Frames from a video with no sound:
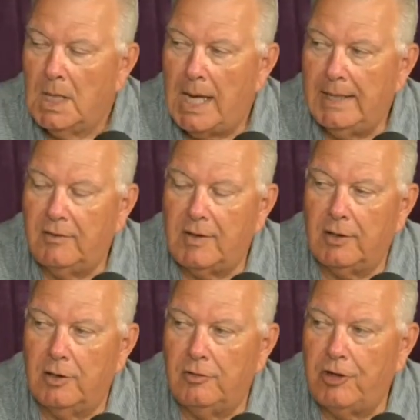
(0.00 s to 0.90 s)
I think he's done
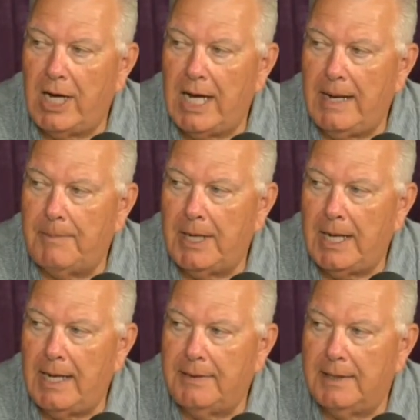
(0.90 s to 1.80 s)
a good job.
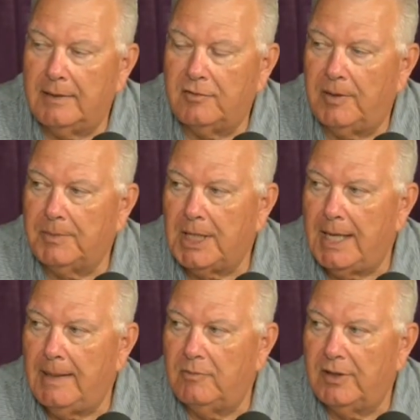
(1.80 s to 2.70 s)
I think
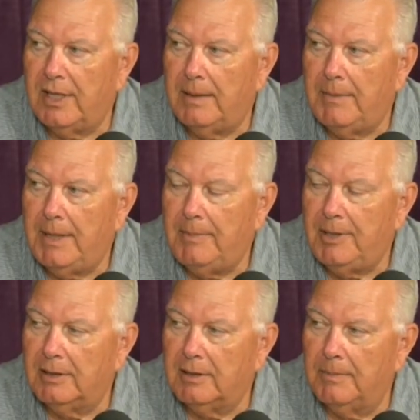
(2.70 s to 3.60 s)
sometimes
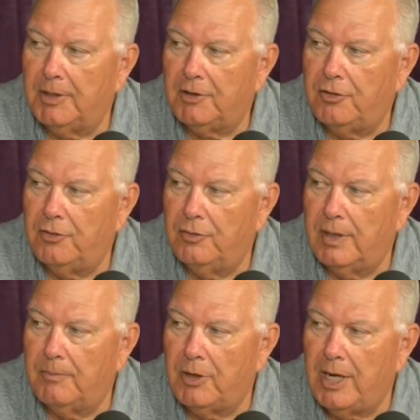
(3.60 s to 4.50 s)
maybe a little bit
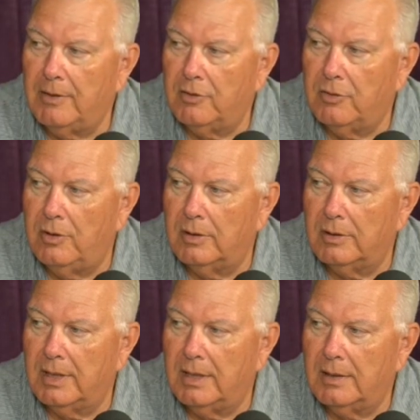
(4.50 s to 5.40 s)
too brown and
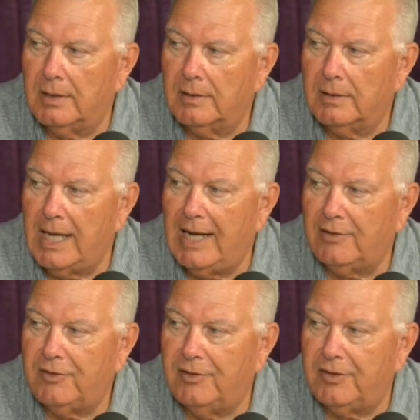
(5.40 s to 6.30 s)
gold
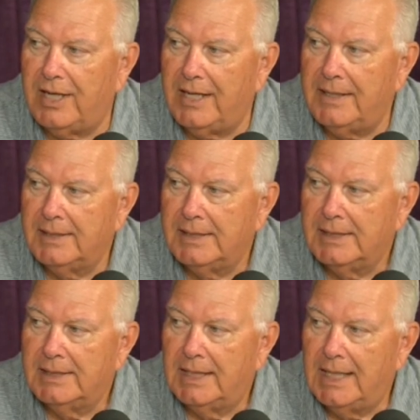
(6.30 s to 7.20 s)
glasses on.
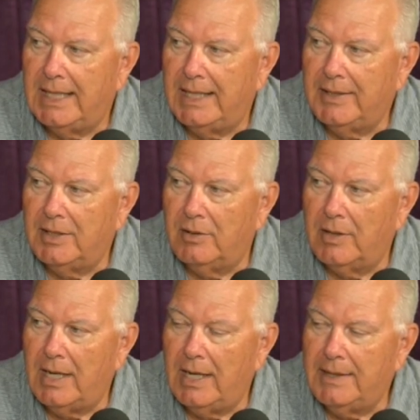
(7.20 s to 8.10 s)
You
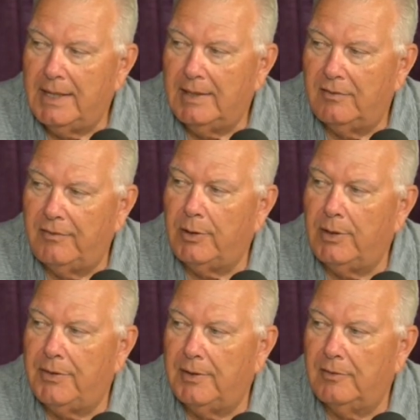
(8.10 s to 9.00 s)
know, I think he's
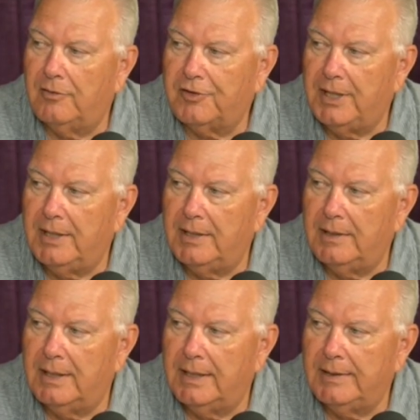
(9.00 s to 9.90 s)
very
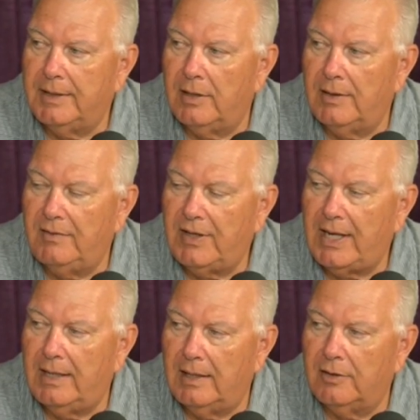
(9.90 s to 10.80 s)
thin-skinned. You know, he's
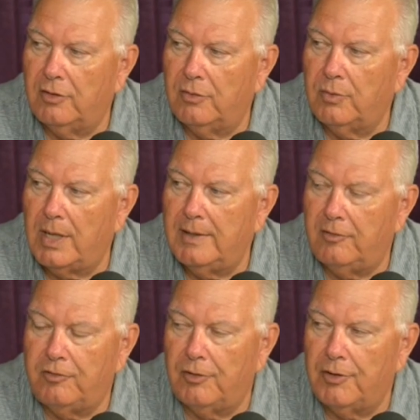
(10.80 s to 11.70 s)
had a good run
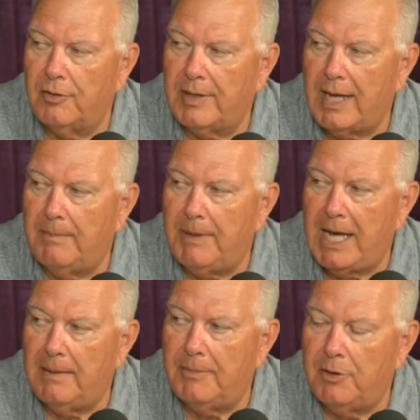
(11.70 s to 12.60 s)
this year, no doubt
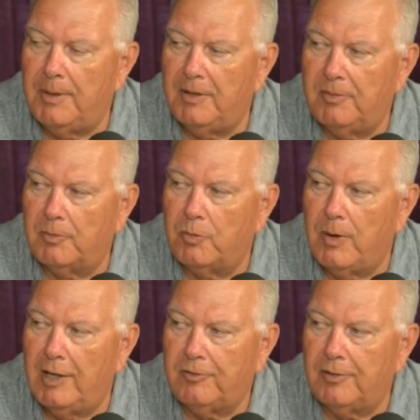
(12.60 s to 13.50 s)
about it. But there have been some
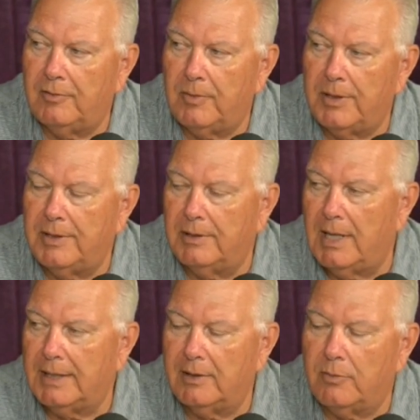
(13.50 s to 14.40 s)
questions, whether you
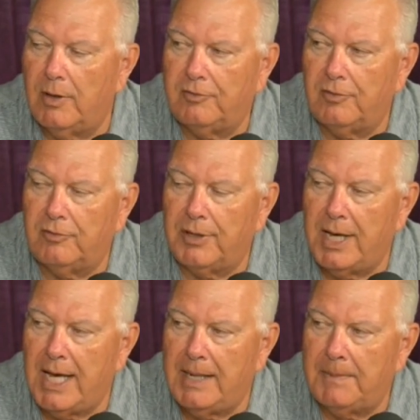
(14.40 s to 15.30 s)
like the questions or
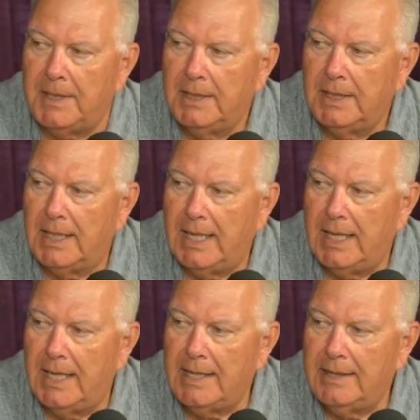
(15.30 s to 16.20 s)
not.
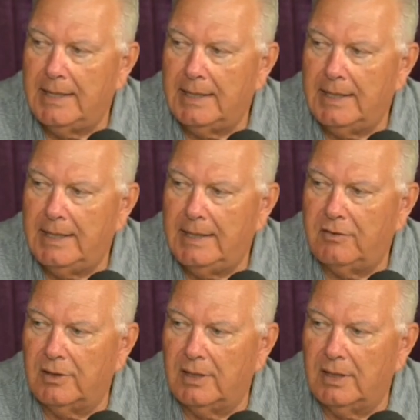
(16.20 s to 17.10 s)
I think
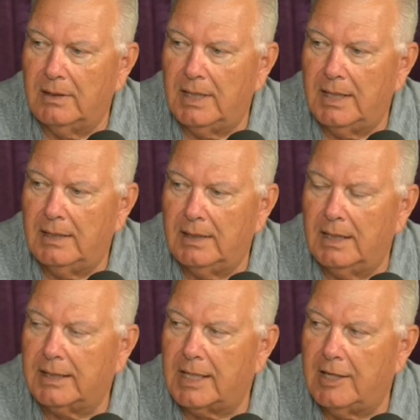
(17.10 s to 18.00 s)
he's a
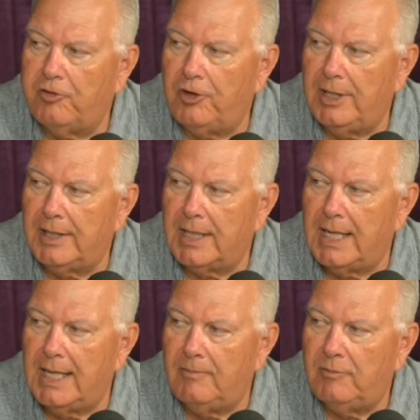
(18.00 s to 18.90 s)
little touchy at
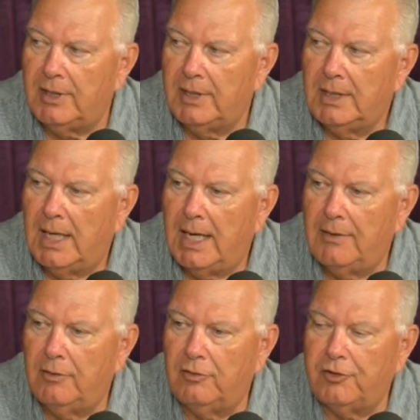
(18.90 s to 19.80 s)
times.
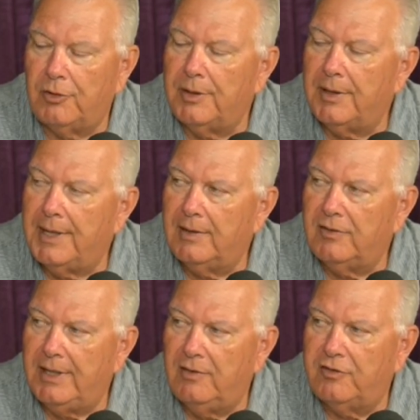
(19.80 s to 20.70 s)
There are certain things
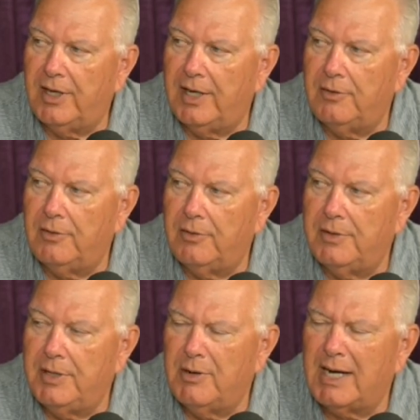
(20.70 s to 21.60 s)
that he said during
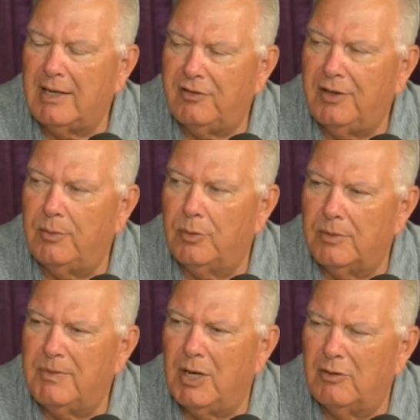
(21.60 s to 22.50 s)
the year. I could see
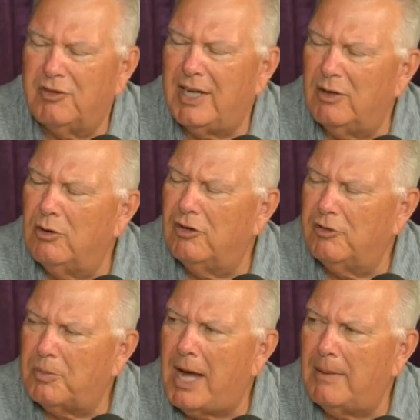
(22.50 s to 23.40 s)
where, you know, St.
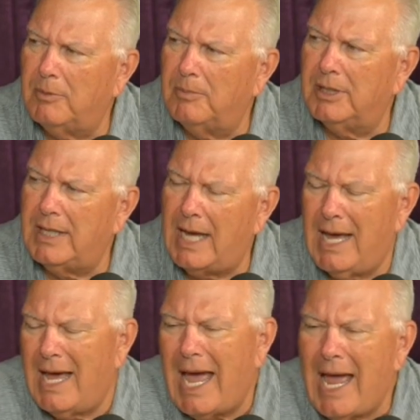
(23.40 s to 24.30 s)
Louis probably.
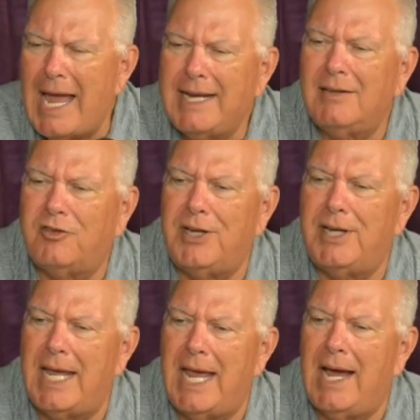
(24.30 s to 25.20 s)
I can
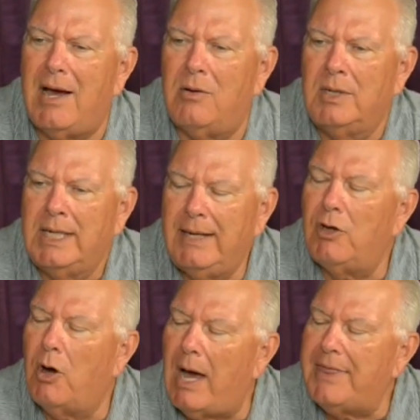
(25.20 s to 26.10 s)
see now,
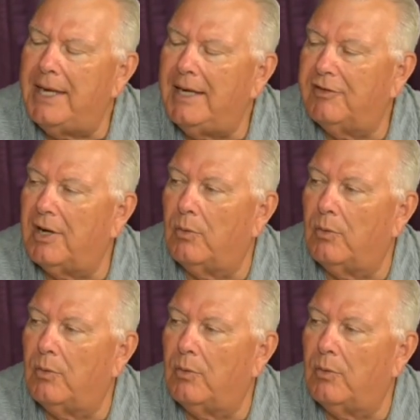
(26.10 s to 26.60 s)
even though I think he's done a